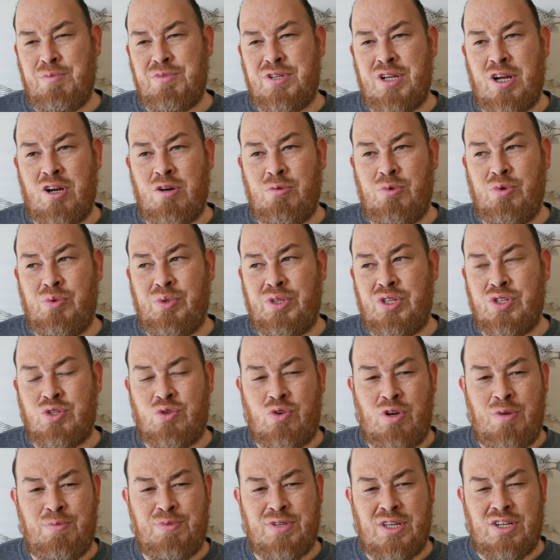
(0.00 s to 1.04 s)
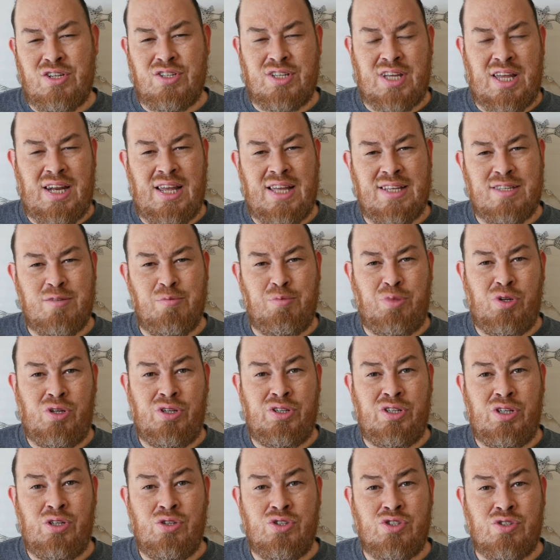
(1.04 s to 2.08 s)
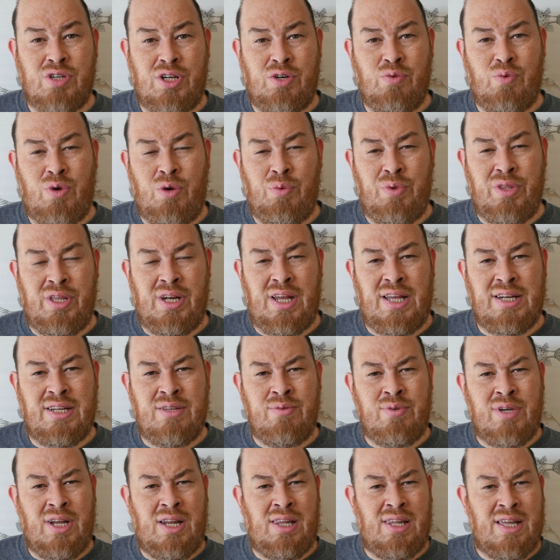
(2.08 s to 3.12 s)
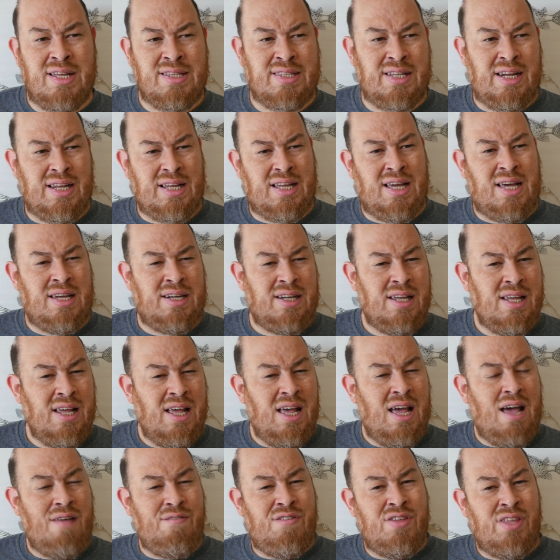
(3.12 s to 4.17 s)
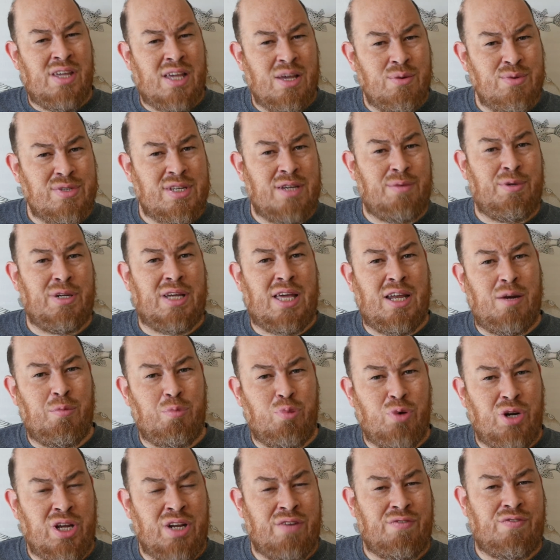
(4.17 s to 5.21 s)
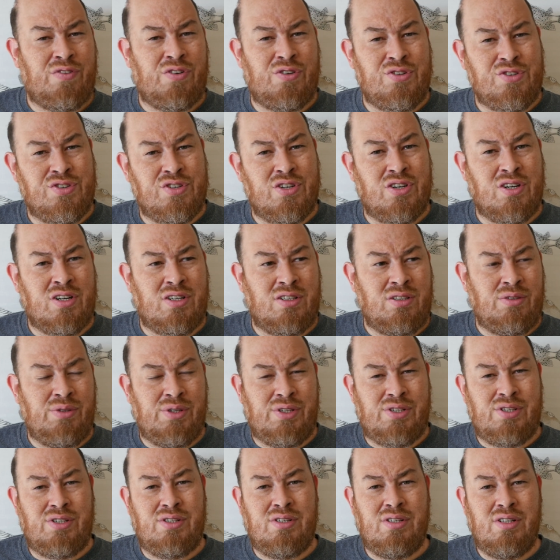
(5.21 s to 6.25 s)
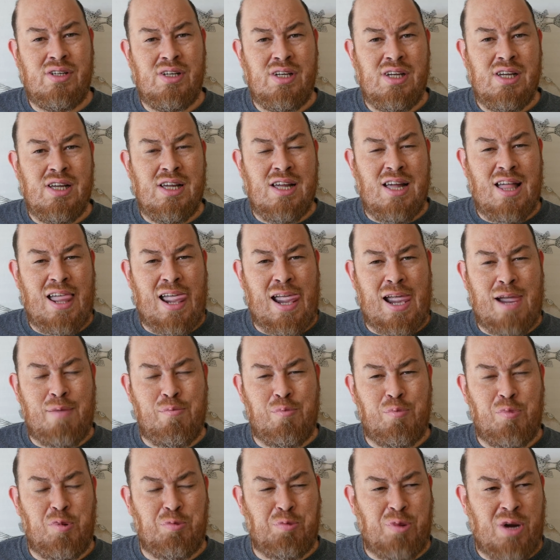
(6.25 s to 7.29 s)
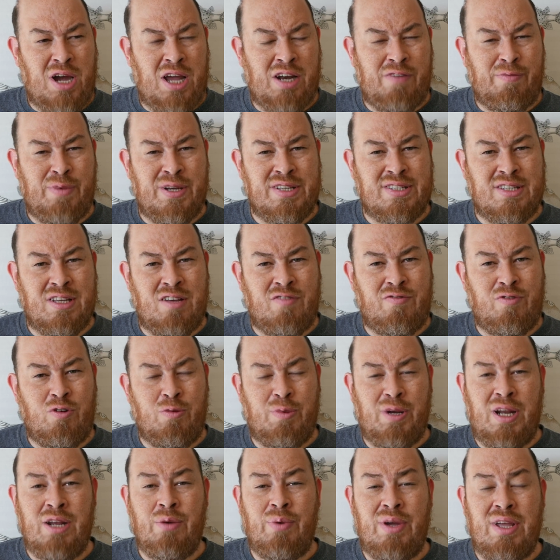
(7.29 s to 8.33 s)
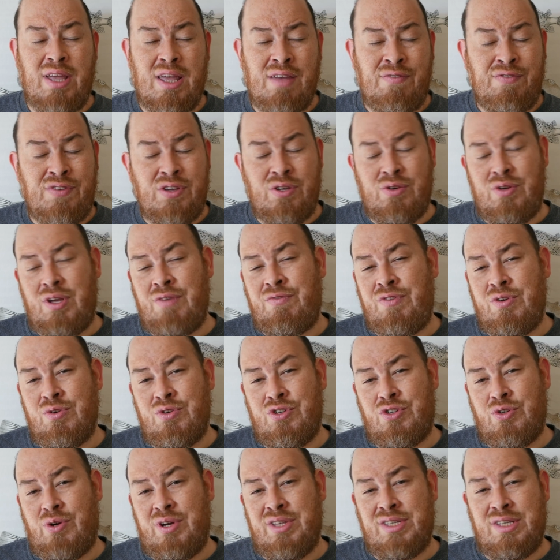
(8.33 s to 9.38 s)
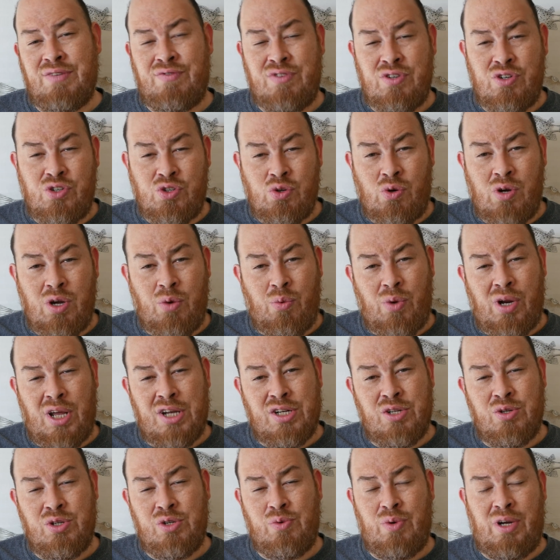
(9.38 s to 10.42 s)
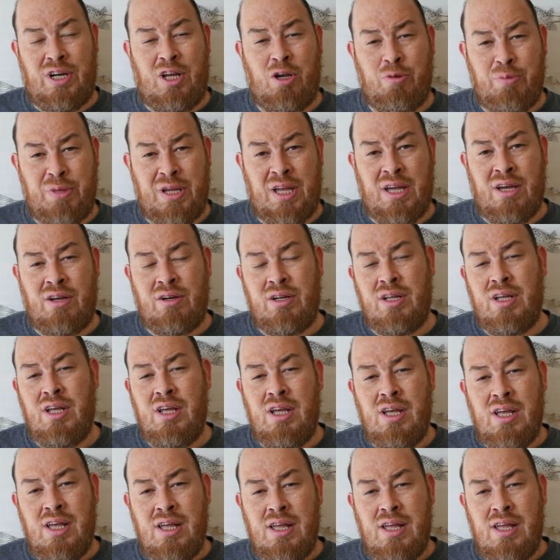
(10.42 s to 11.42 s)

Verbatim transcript: am terrible with the scripts. I just kind of had some bullet notes, tried to run with it. I do kind of like that I got. I feel like I was able to kind of bring it full circle, which I'm proud of myself for. But anyway, if you if you enjoy this, if you enjoy what I do, you want to help me out,